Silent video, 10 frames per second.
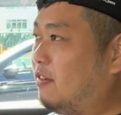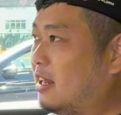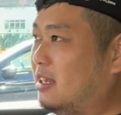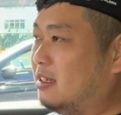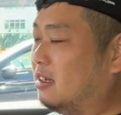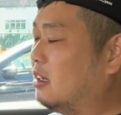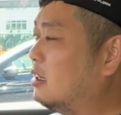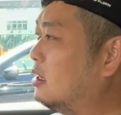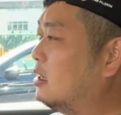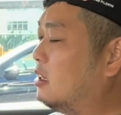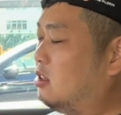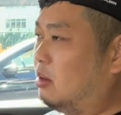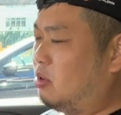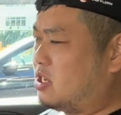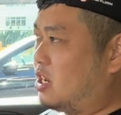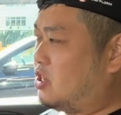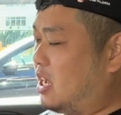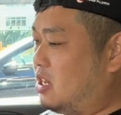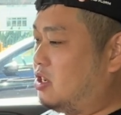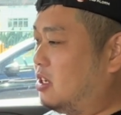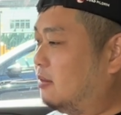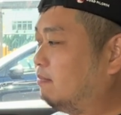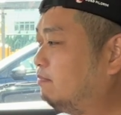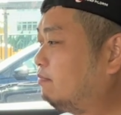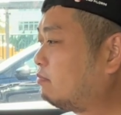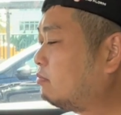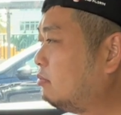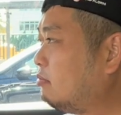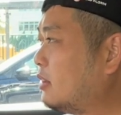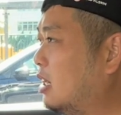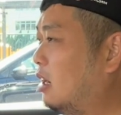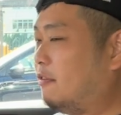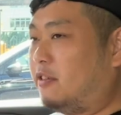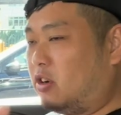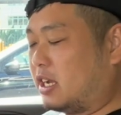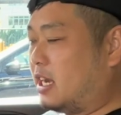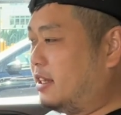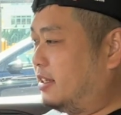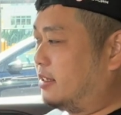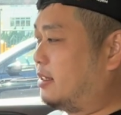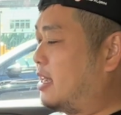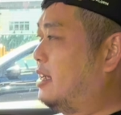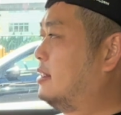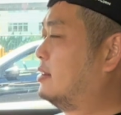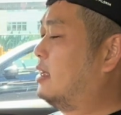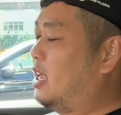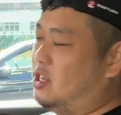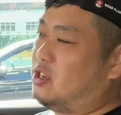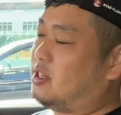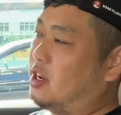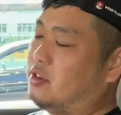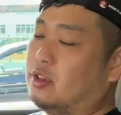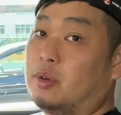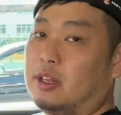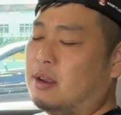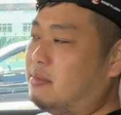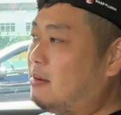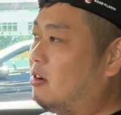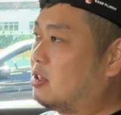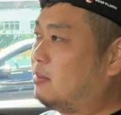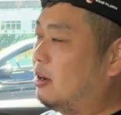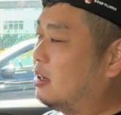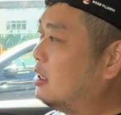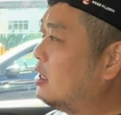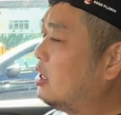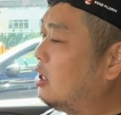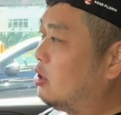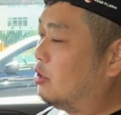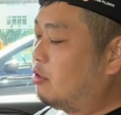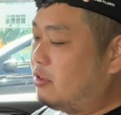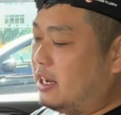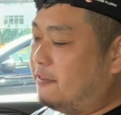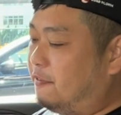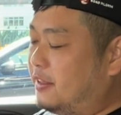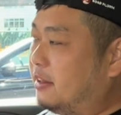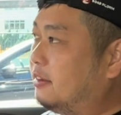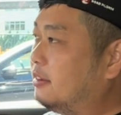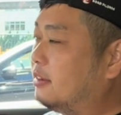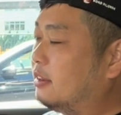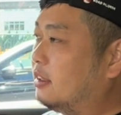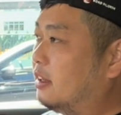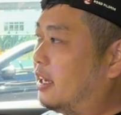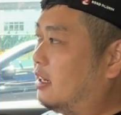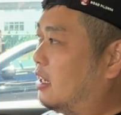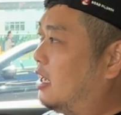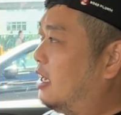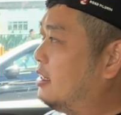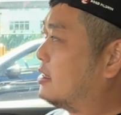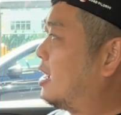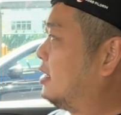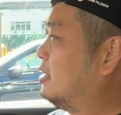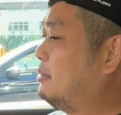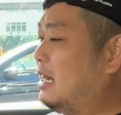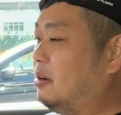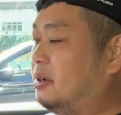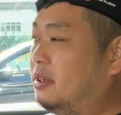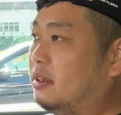litre turbocharged engine for a car this size and just 129 brake horsepower, you don't really feel like the car is underpowered